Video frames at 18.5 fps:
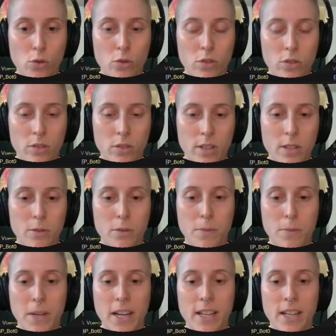So this
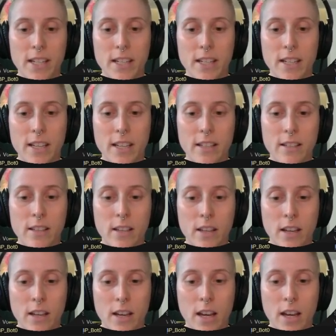was my idea, that
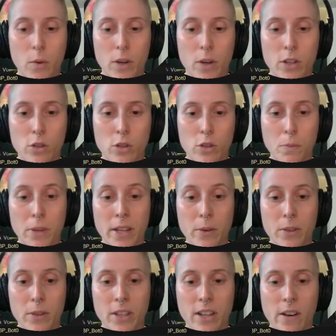I wanted to
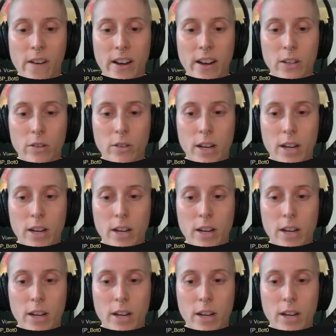play with the character